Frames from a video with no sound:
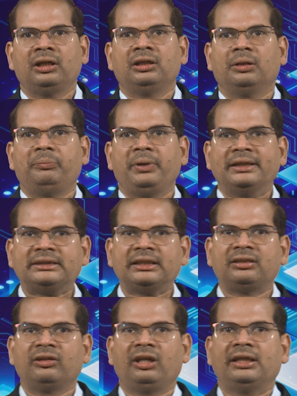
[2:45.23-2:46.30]
the basic
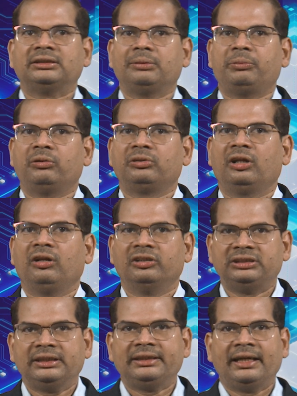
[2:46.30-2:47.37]
knowledge about the
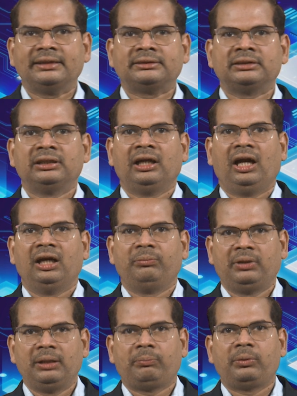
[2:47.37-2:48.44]
logic gates and
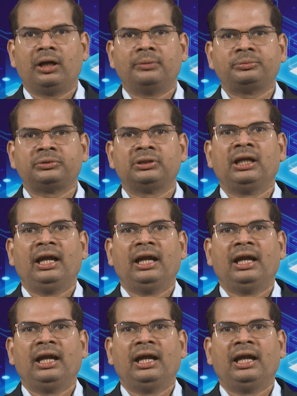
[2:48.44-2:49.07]
flip-flops